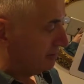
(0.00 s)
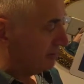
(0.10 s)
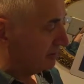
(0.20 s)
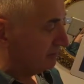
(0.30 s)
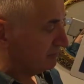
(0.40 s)

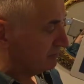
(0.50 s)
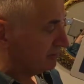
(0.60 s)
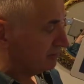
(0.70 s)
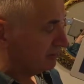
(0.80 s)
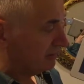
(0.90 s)

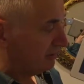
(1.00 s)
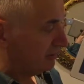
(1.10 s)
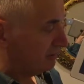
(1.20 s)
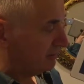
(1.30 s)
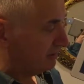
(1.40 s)
Roads,
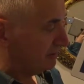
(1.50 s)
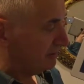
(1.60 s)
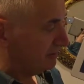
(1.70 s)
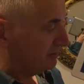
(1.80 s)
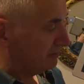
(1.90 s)

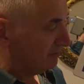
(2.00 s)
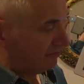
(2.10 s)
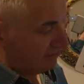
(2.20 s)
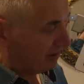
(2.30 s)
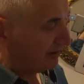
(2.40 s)
terrible,
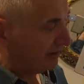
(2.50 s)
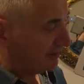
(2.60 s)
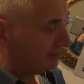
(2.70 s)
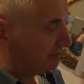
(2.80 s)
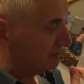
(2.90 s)
but there
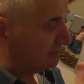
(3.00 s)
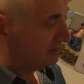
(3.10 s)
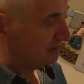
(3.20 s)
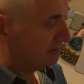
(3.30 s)
are roads